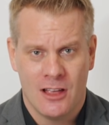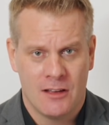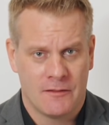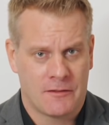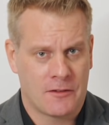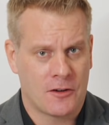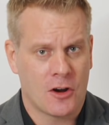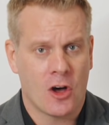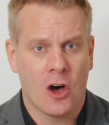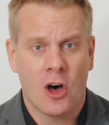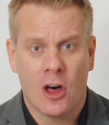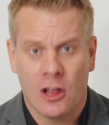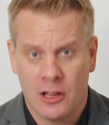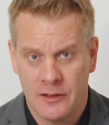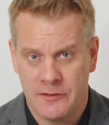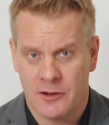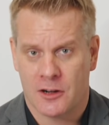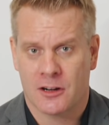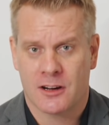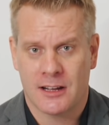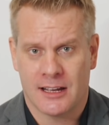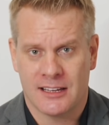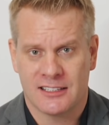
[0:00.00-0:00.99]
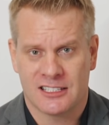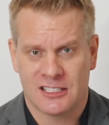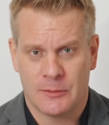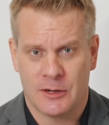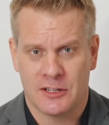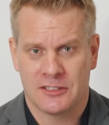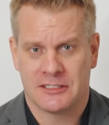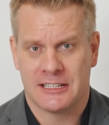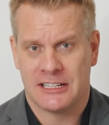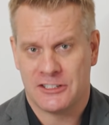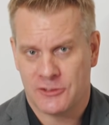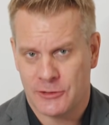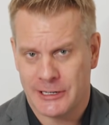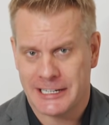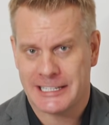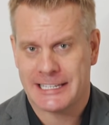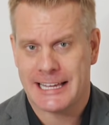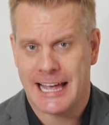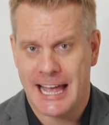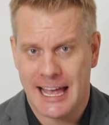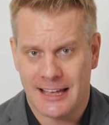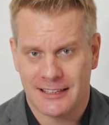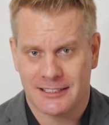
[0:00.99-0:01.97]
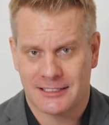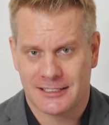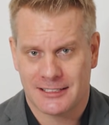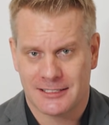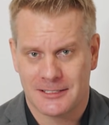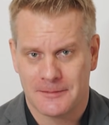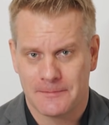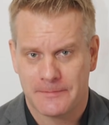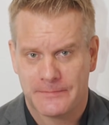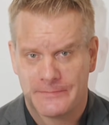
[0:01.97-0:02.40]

for all of your customer-centric tasks.